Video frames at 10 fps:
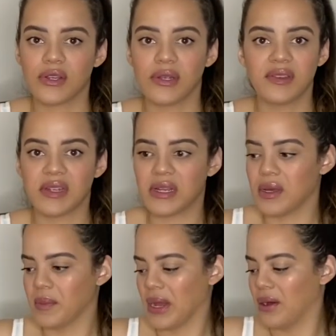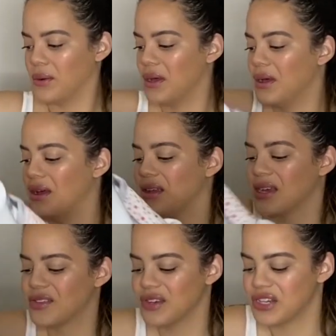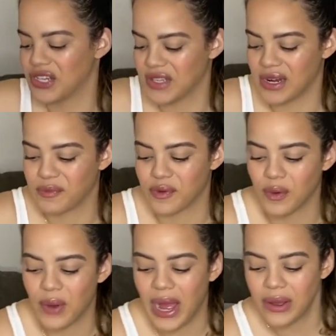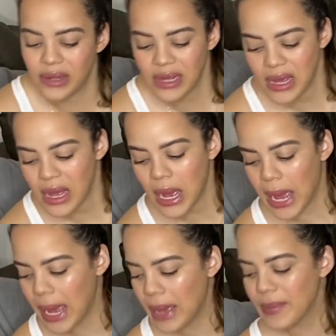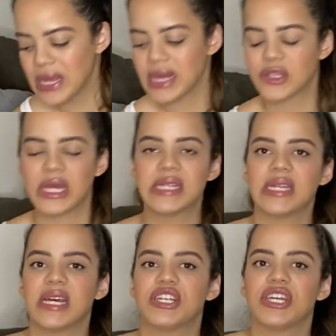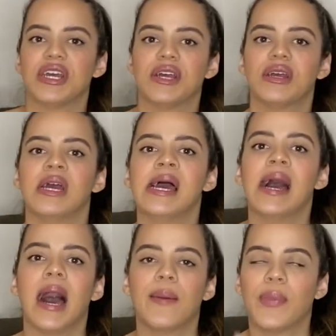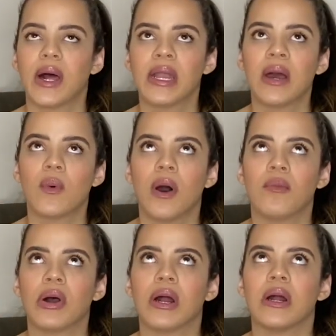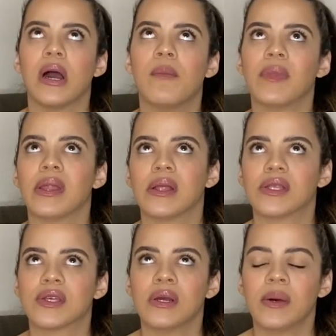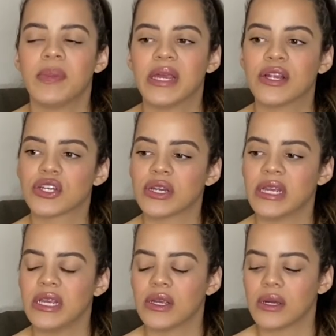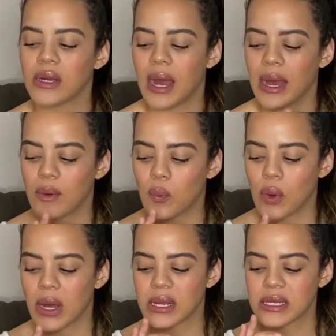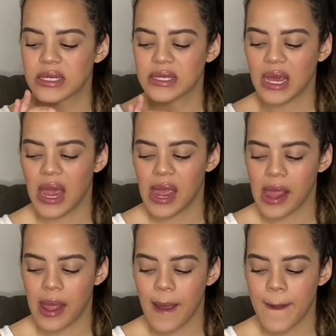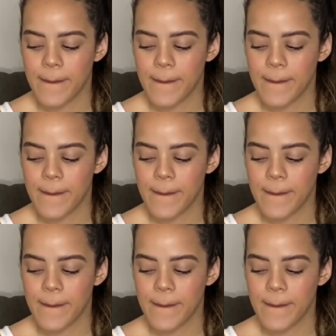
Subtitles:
sitting up now. Yesterday she sat up for a while. But yeah, so that's that chair. I bought it at Walmart. I'm gonna insert a picture here. I wanna say